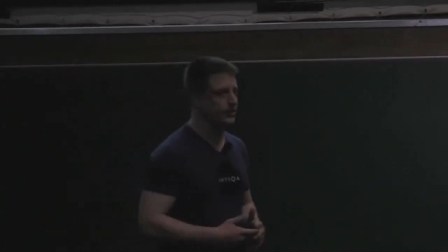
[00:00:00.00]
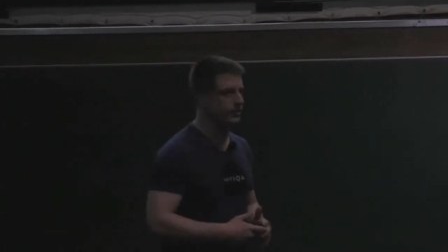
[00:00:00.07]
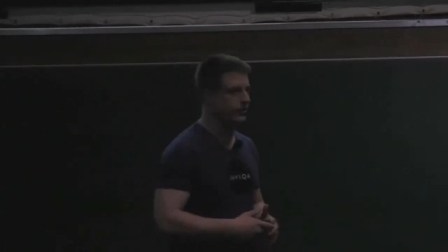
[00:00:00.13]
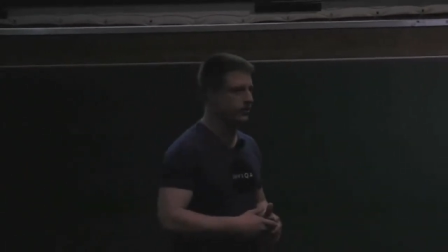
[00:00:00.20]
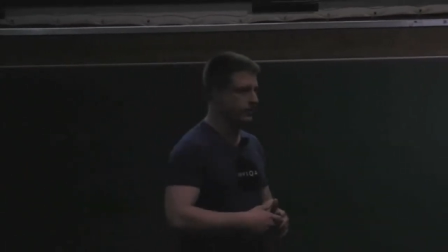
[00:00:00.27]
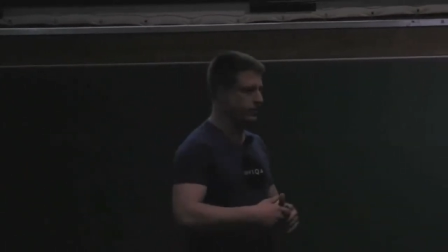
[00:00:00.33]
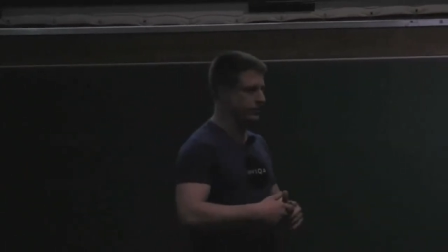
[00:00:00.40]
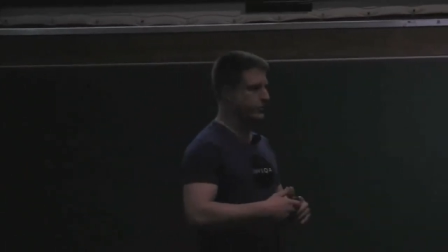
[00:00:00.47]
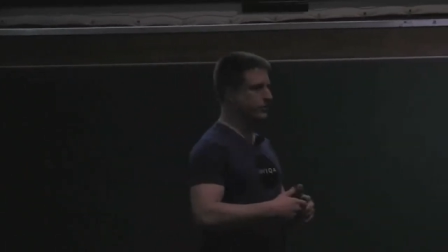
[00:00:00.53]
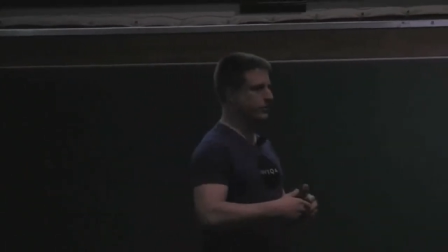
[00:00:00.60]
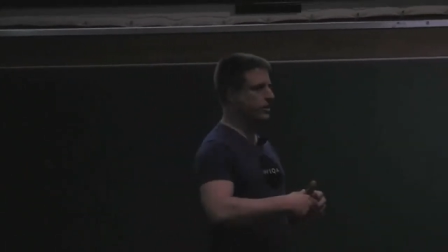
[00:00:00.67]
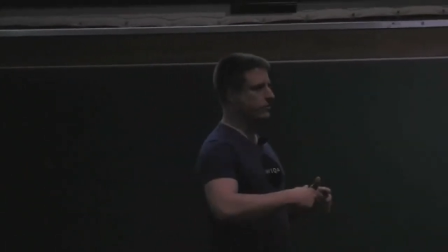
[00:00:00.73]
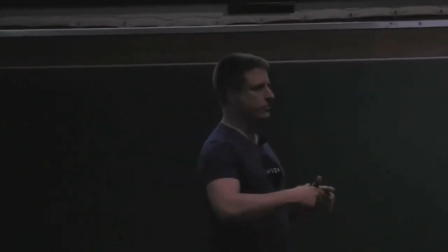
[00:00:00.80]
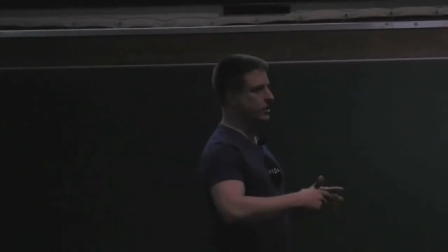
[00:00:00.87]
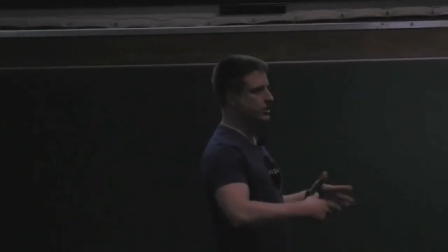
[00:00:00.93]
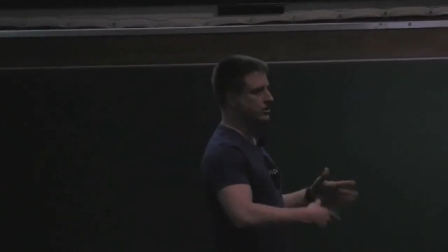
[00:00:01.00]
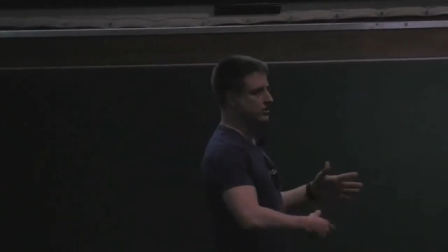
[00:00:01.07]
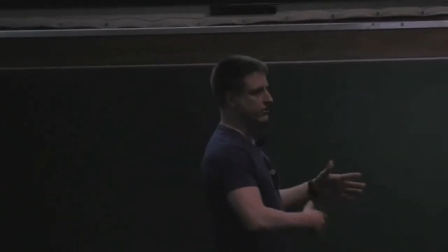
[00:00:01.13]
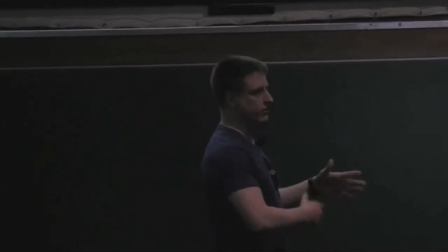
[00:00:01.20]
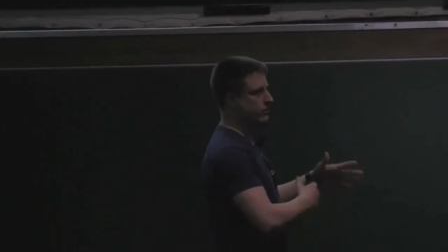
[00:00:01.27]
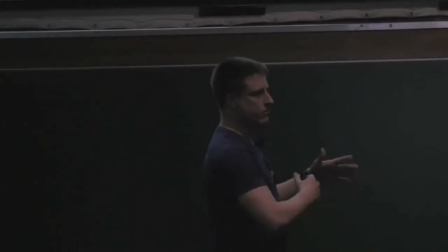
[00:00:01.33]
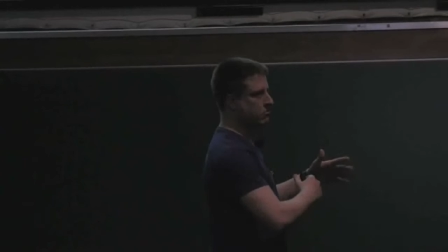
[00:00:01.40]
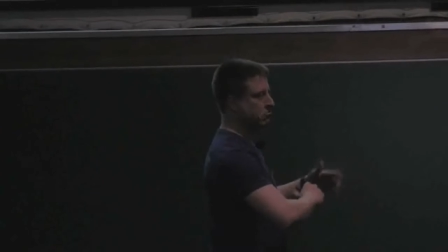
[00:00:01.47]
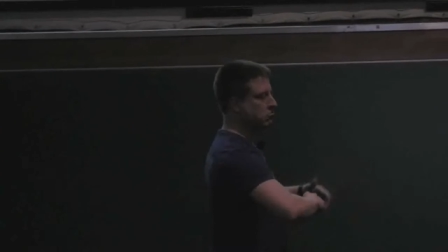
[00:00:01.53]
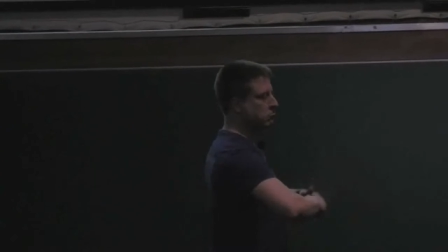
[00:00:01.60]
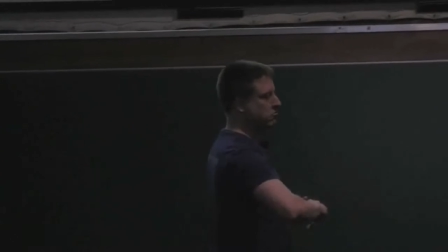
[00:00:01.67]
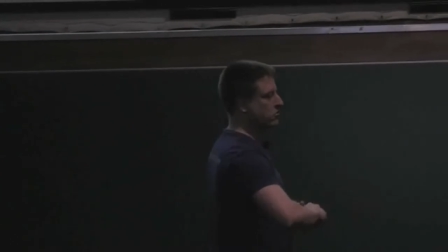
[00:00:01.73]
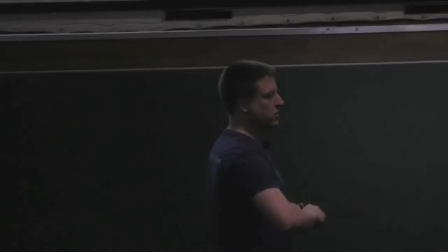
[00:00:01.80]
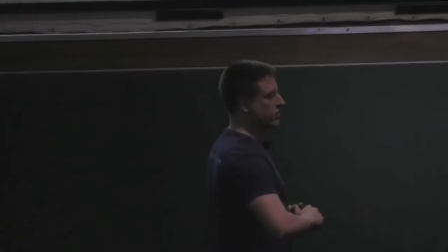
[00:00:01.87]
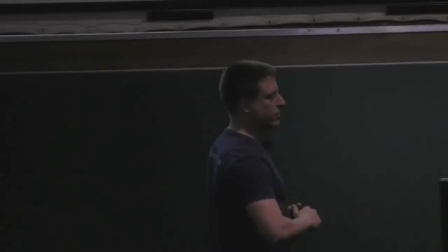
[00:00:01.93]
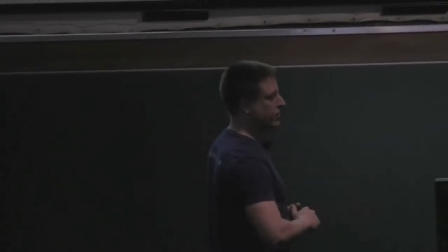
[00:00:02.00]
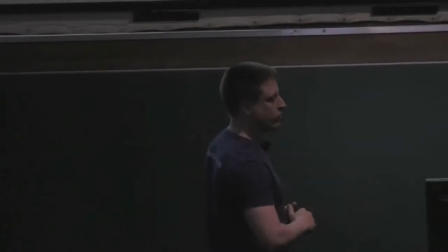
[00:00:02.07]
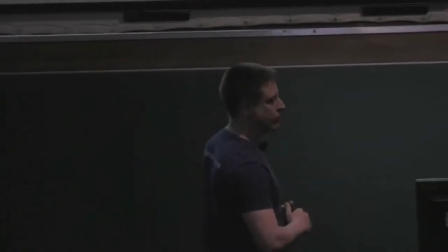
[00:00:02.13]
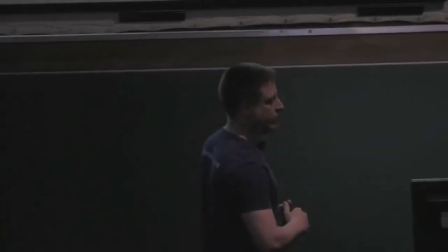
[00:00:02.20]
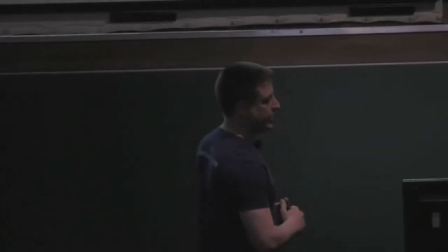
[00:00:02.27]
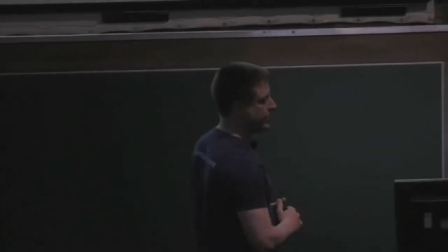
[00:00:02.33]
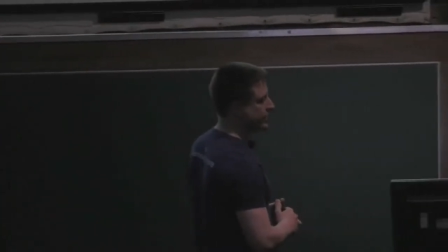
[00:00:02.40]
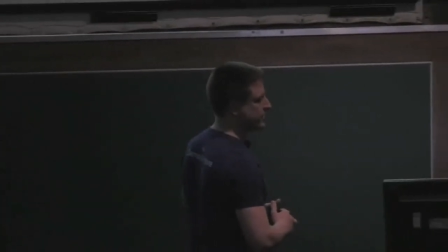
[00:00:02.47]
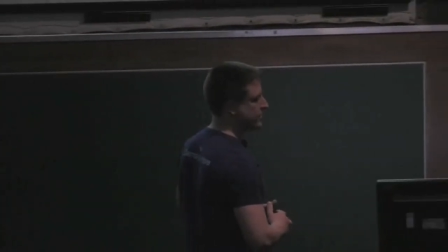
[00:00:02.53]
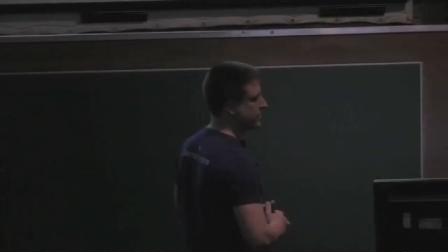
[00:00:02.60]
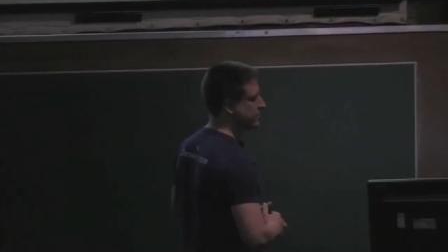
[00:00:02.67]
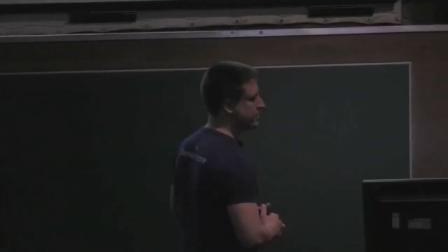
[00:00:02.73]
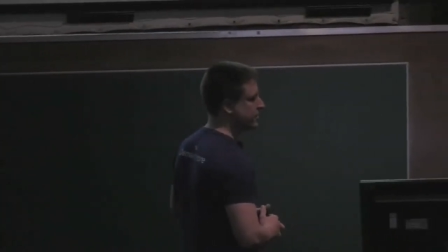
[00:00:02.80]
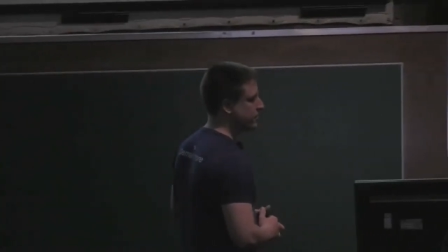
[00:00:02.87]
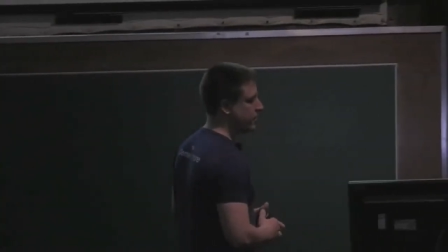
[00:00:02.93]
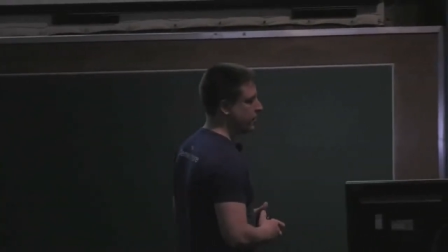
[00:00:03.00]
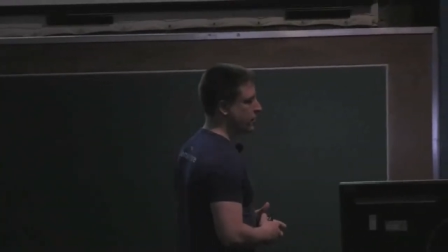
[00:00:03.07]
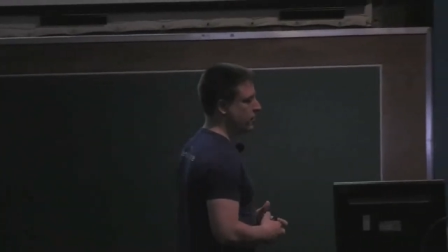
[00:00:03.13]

no, I can't do that because the commit already exists.